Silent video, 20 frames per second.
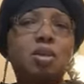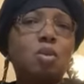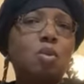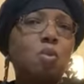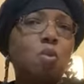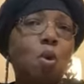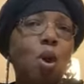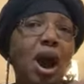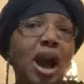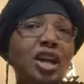
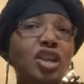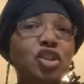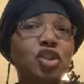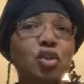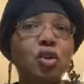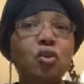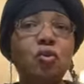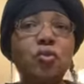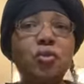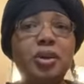
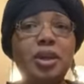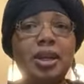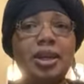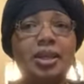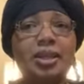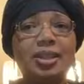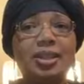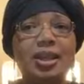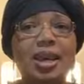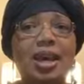washed over
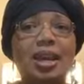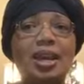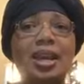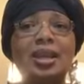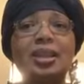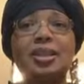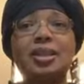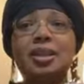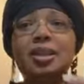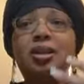this and
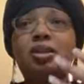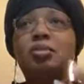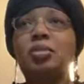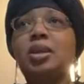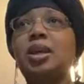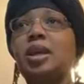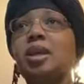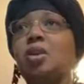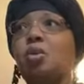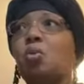they still
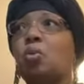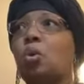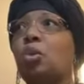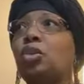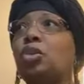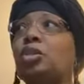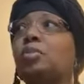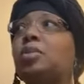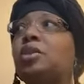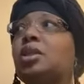began to
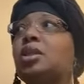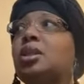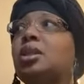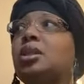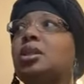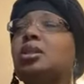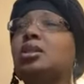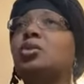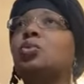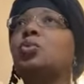worship
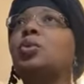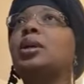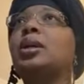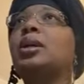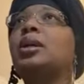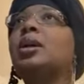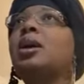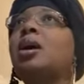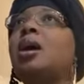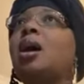Jesus
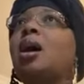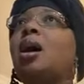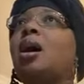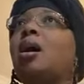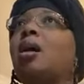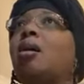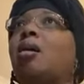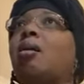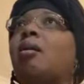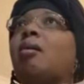when
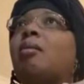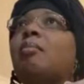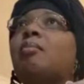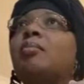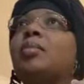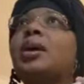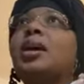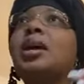um,